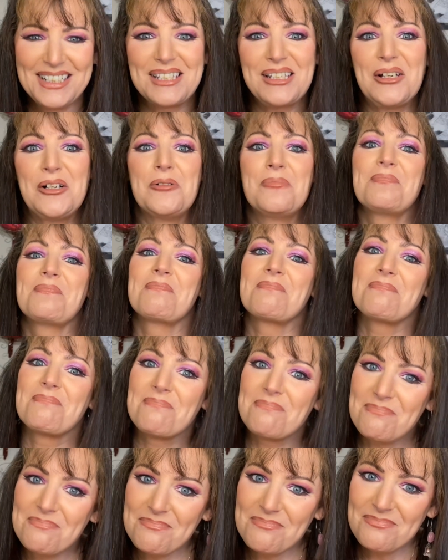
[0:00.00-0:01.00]
so
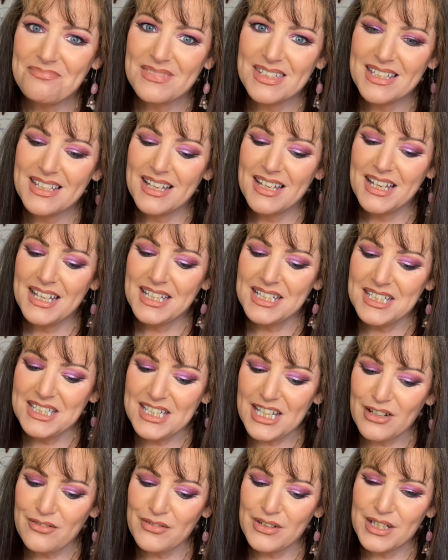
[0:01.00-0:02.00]

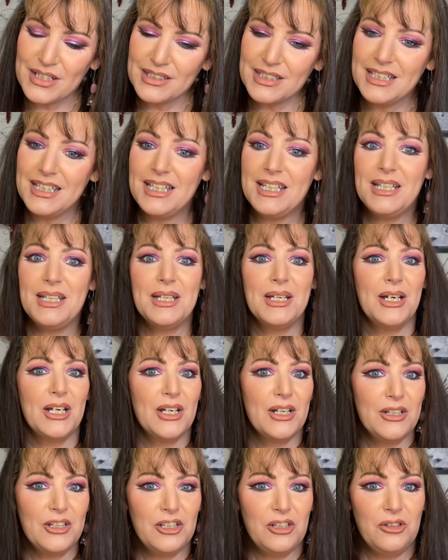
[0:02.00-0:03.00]
definitely
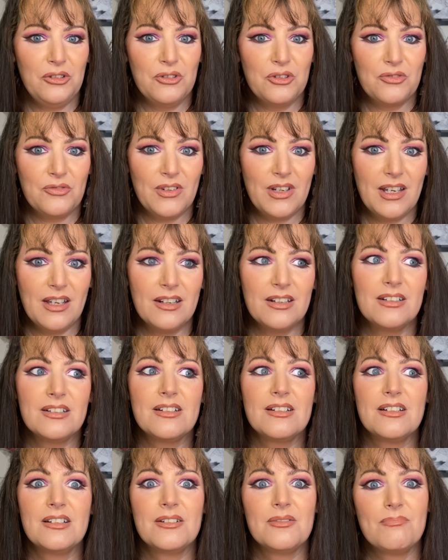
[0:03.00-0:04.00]
a huge fan
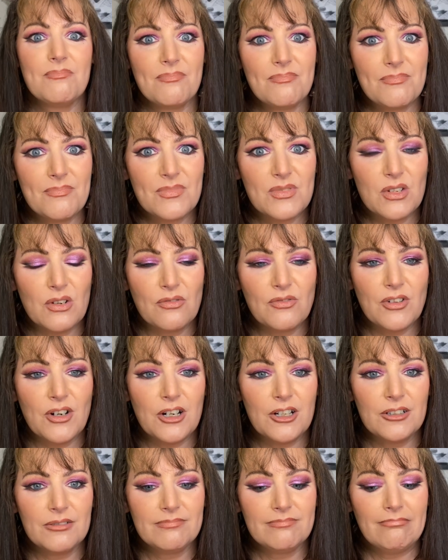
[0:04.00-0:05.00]
so
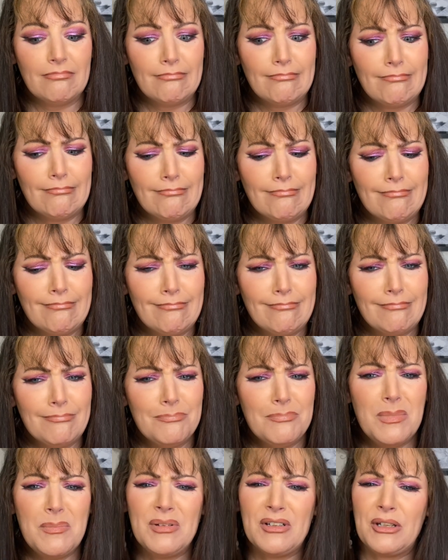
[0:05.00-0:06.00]
far.
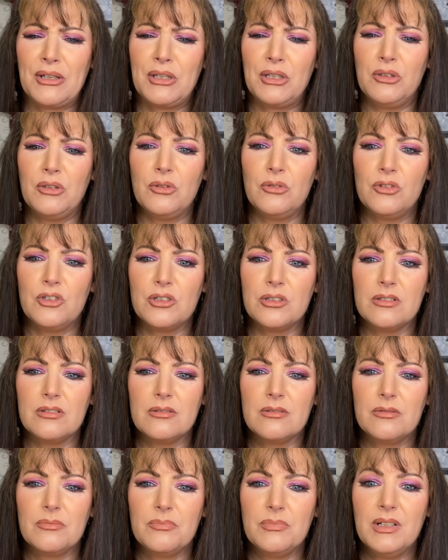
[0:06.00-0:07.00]
mean, not huge,
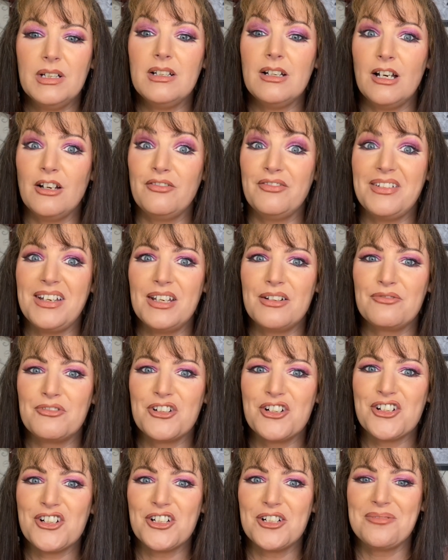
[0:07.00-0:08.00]
but a fan for
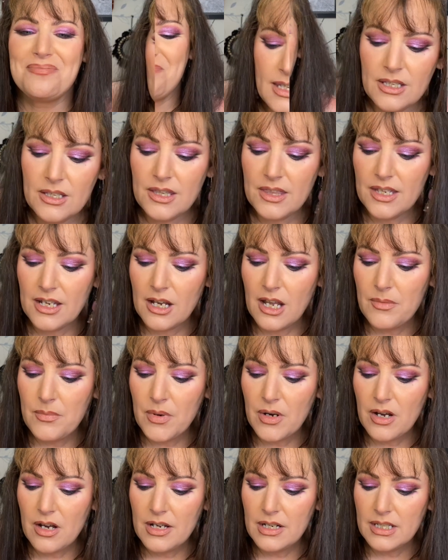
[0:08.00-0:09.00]
sure. The other thing I
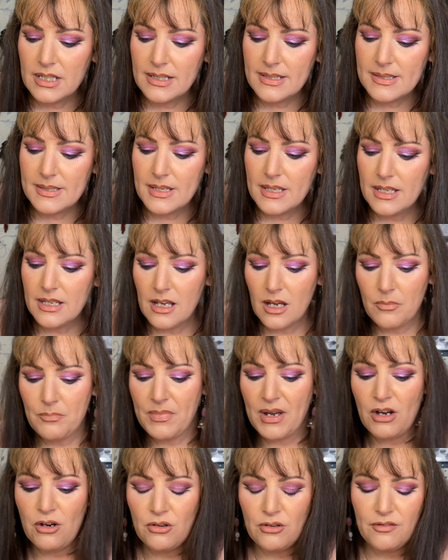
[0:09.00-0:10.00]
bought is the
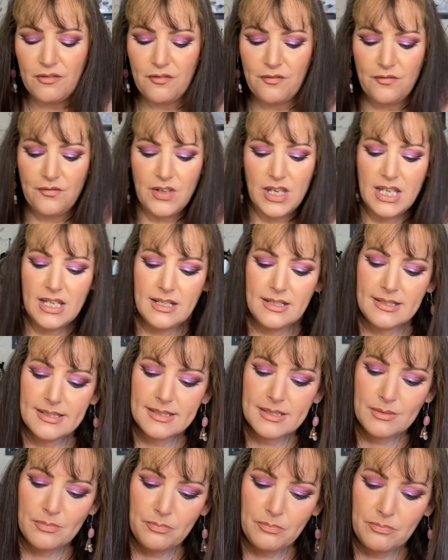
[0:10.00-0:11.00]
About
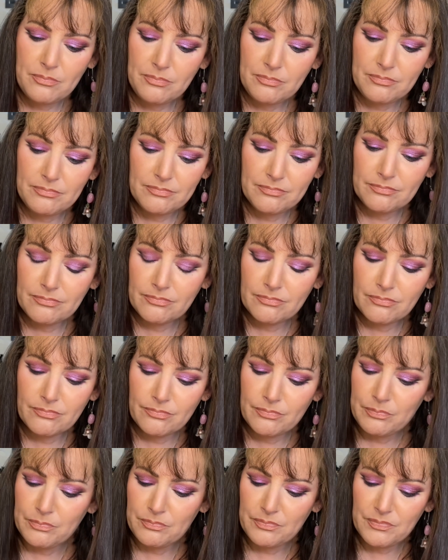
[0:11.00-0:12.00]
Face,
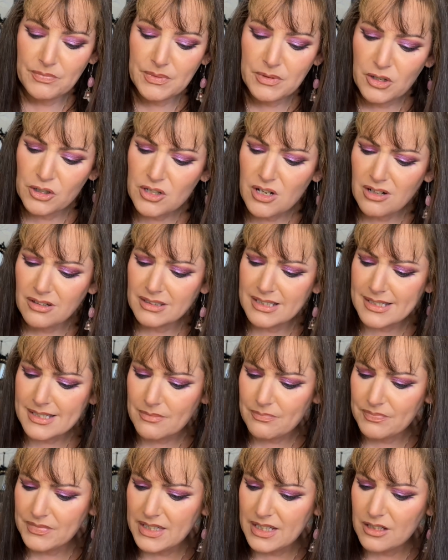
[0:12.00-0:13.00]
they're called
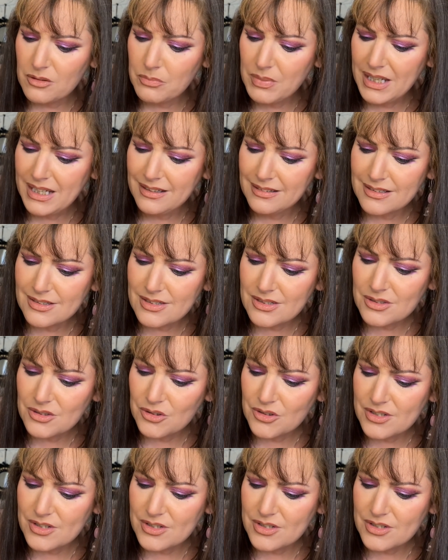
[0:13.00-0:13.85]
something, paints or